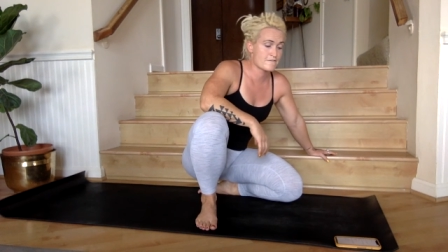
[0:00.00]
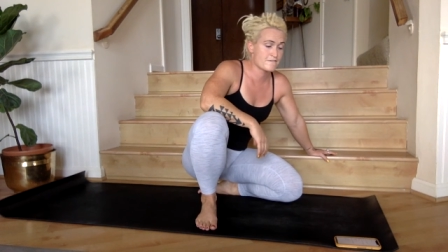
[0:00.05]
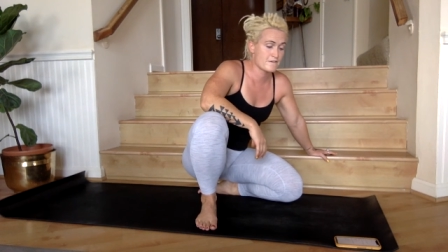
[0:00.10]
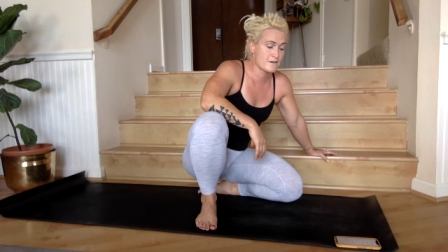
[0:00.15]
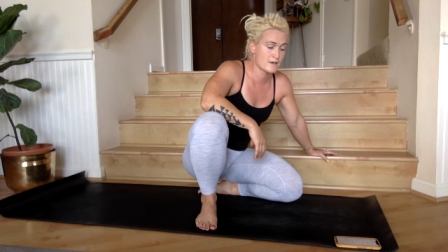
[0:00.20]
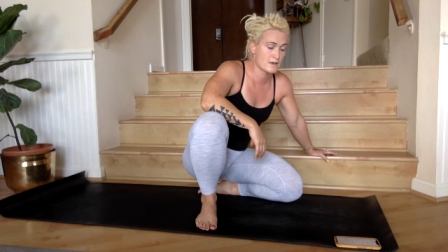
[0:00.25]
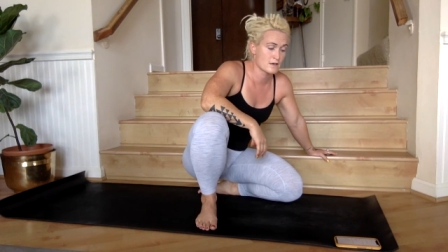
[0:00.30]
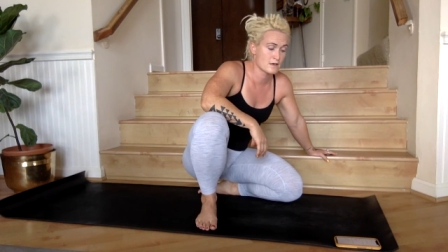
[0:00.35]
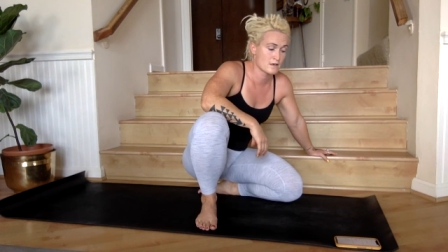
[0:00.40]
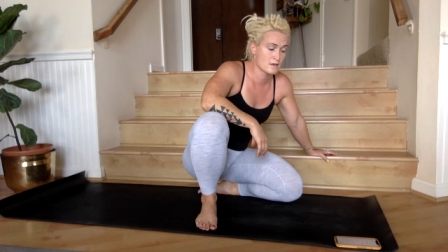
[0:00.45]

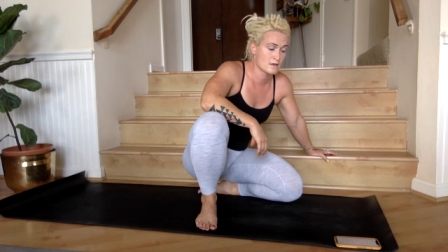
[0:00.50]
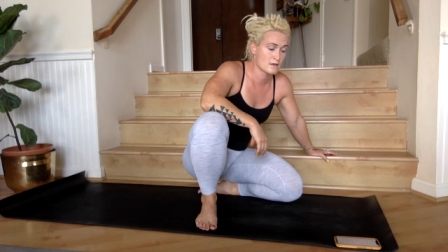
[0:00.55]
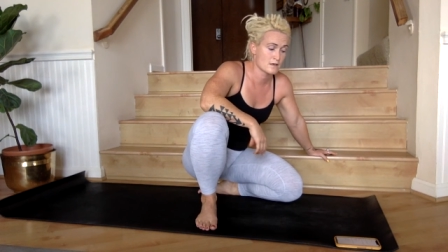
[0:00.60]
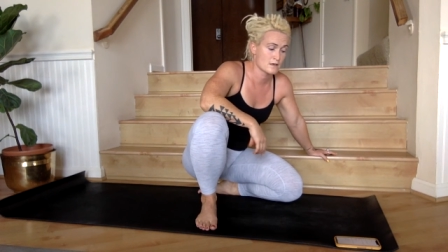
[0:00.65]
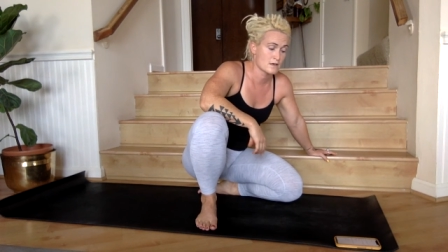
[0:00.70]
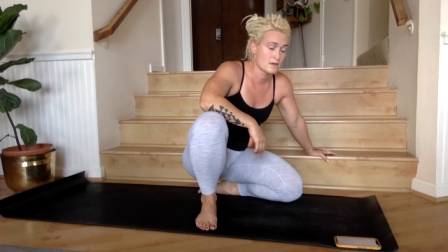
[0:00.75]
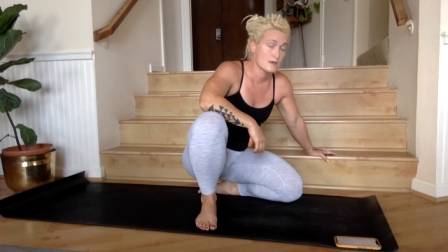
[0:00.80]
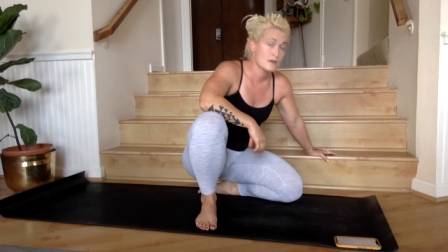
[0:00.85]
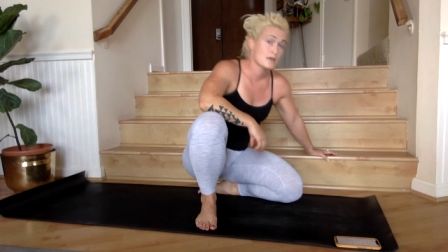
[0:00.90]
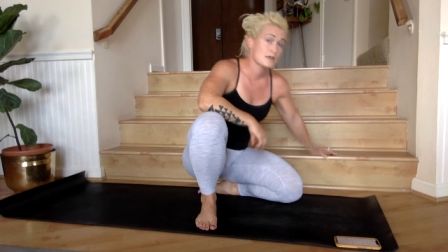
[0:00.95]
If
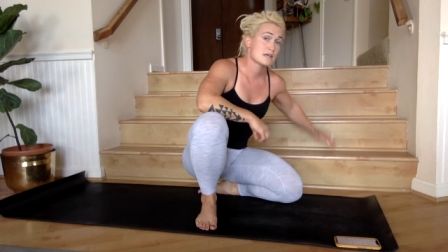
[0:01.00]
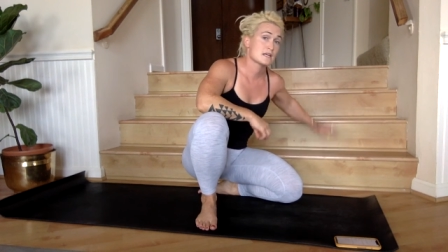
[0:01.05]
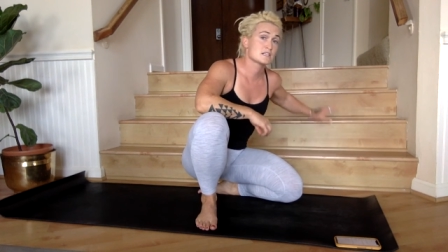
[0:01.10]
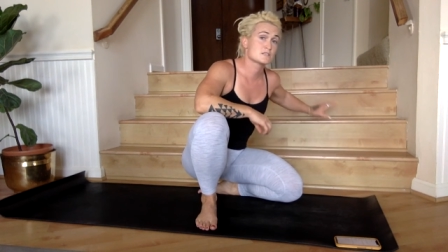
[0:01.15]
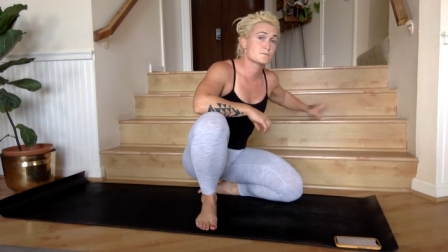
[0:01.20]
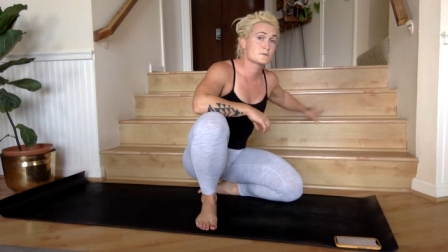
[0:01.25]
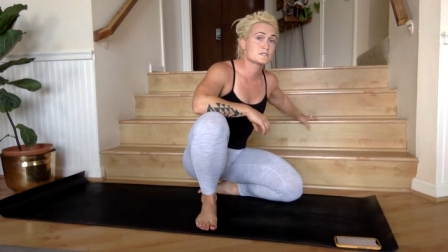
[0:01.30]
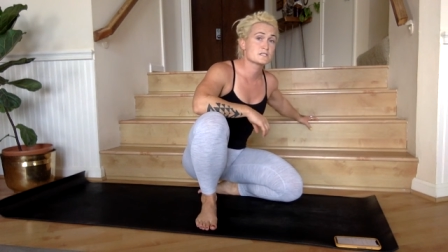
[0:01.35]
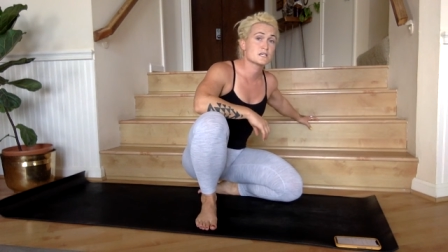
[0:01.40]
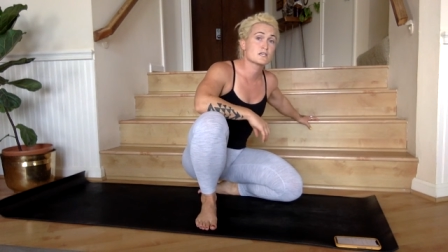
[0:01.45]

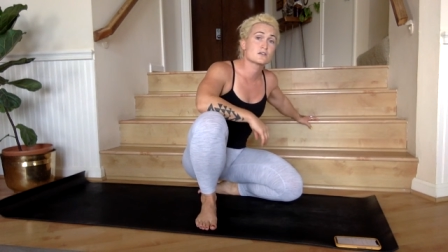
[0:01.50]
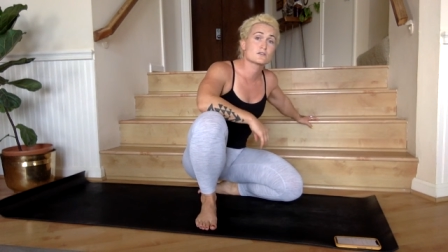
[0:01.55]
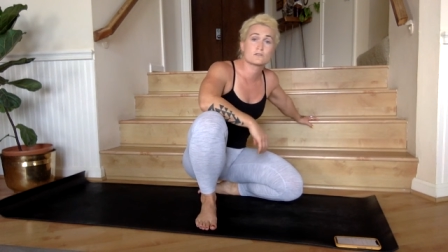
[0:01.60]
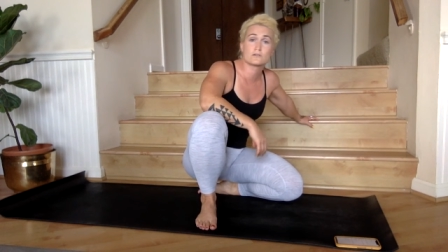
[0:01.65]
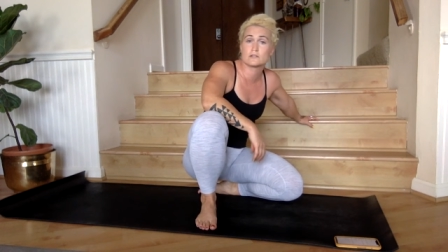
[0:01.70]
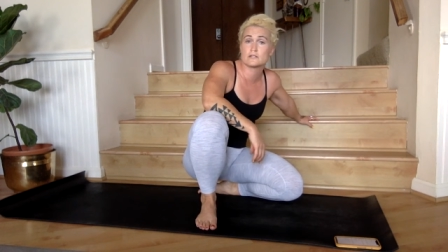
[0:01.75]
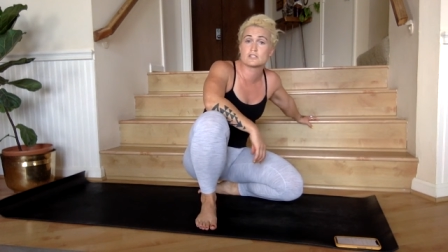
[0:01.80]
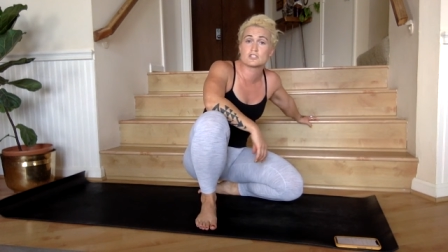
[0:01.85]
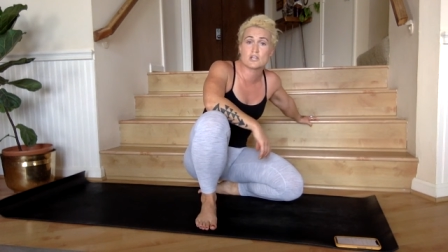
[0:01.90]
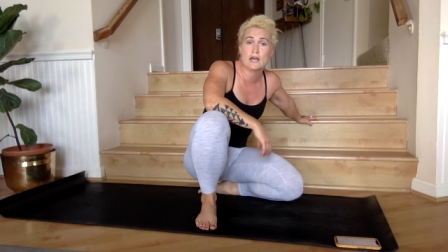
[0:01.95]
it is
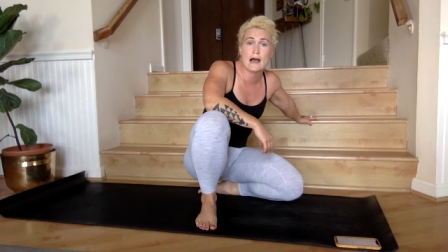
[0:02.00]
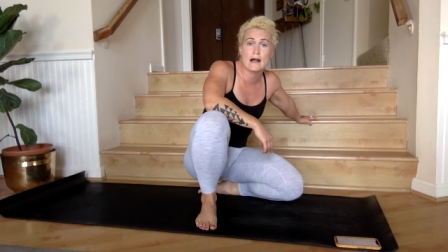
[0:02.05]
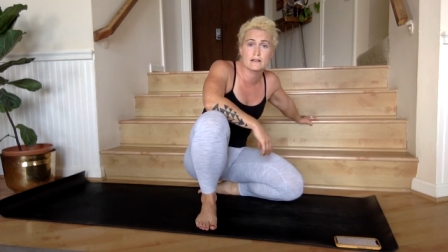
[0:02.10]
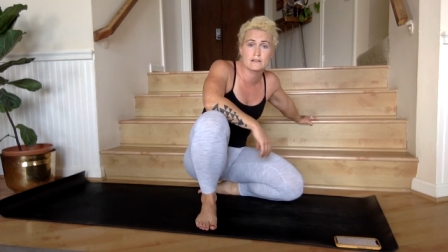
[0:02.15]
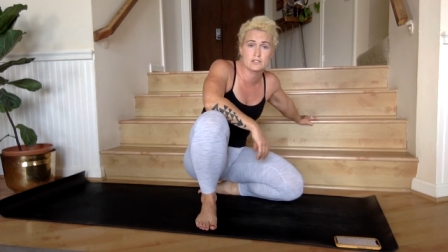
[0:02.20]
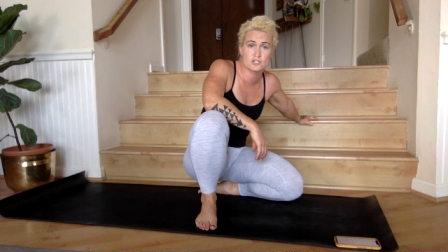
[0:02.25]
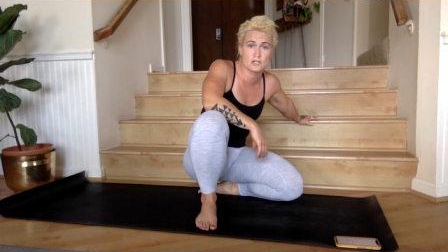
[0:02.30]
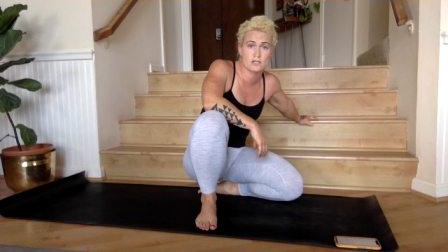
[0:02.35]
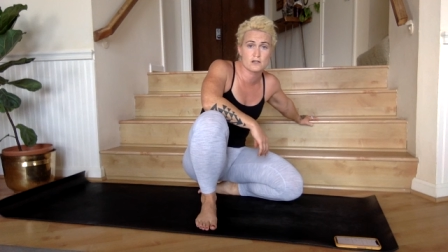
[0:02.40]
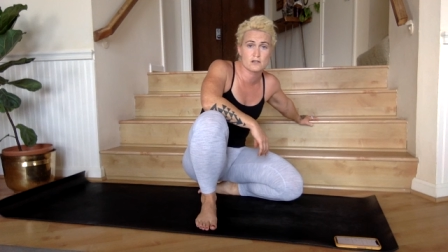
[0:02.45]
particularly
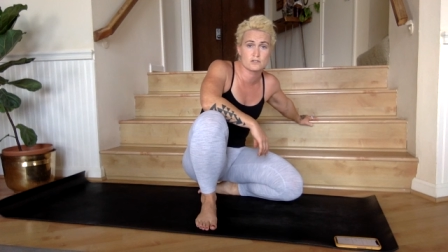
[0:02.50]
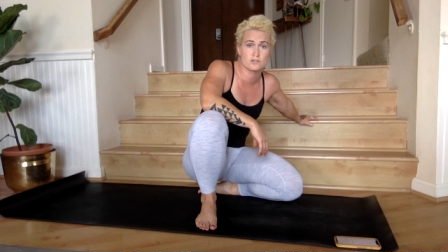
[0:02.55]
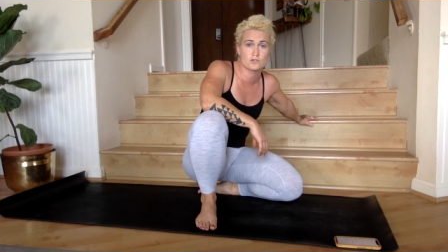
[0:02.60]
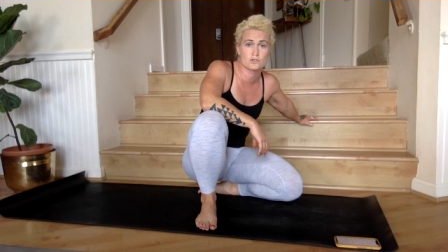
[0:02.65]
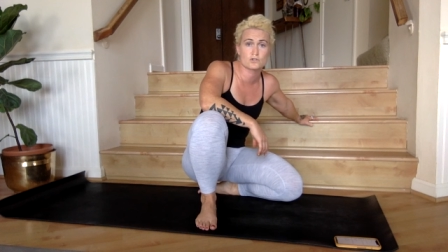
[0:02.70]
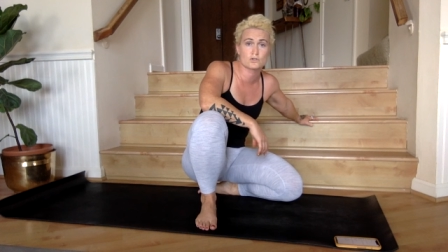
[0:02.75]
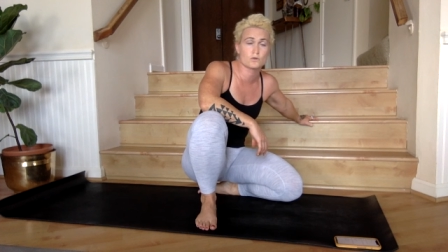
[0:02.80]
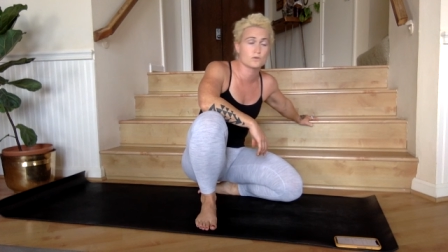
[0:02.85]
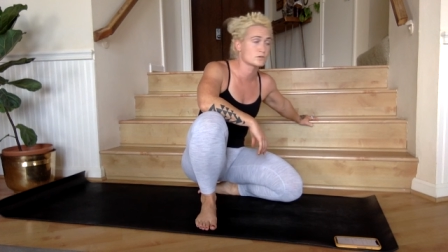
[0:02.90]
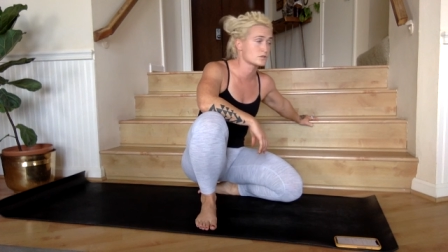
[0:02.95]

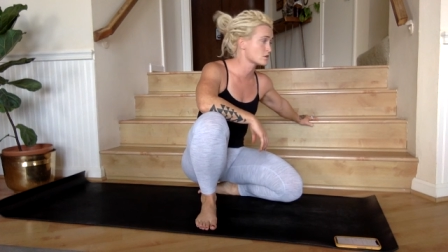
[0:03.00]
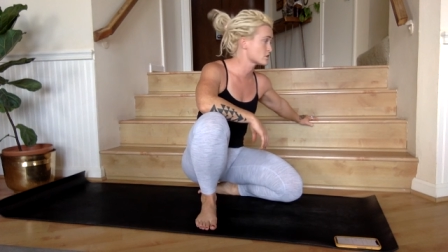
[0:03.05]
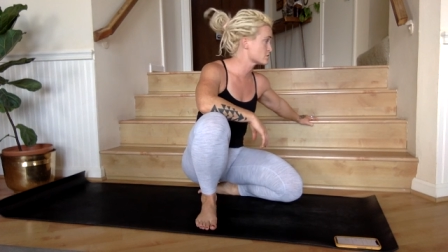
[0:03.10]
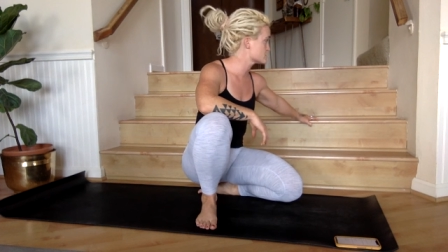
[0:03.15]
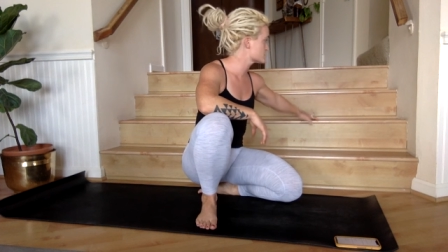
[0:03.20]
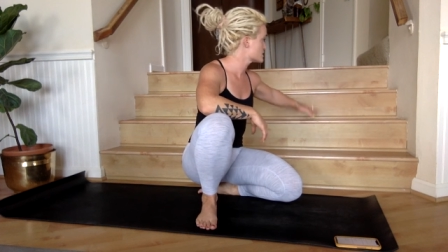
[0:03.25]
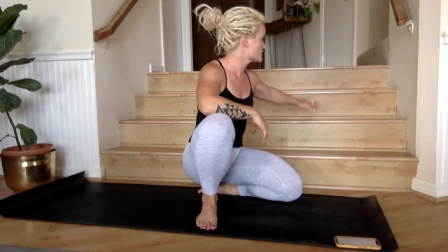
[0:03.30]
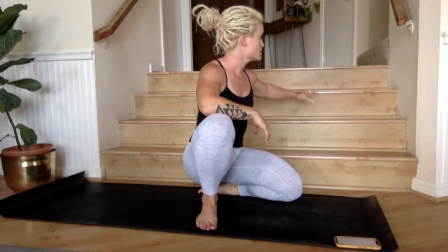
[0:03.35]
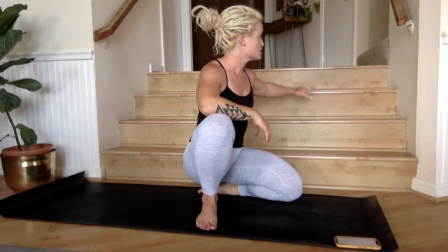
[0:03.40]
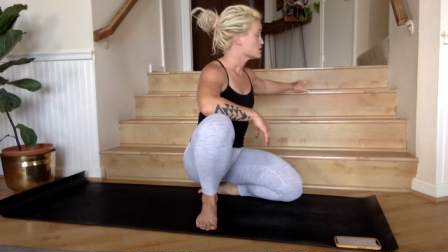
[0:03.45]
challenging on your
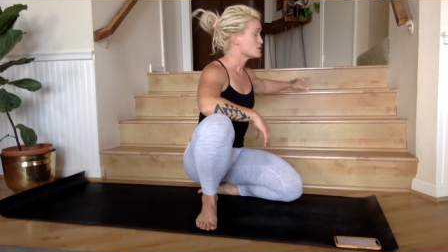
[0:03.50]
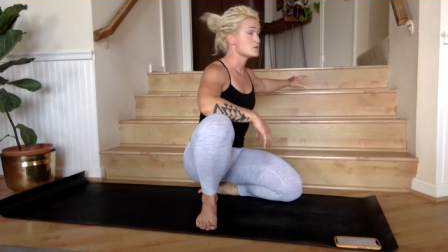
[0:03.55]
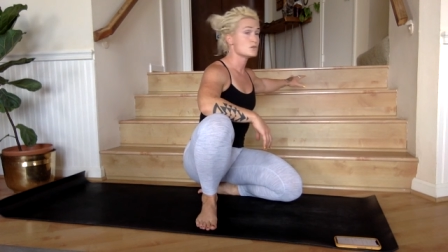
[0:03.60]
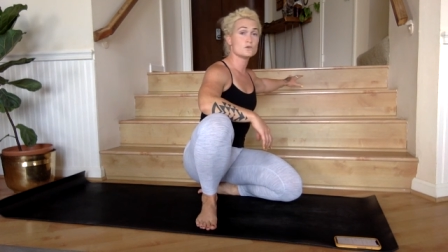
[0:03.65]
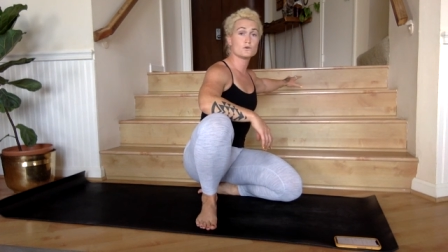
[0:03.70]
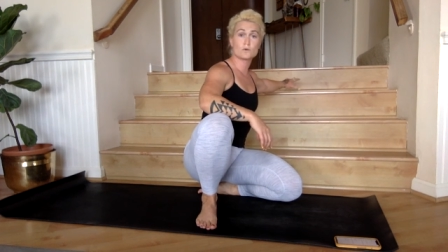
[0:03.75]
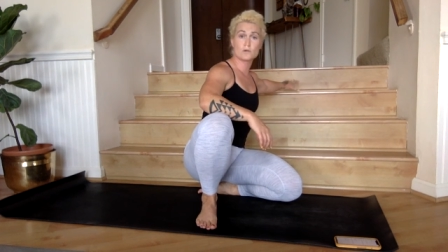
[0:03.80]
shoulders,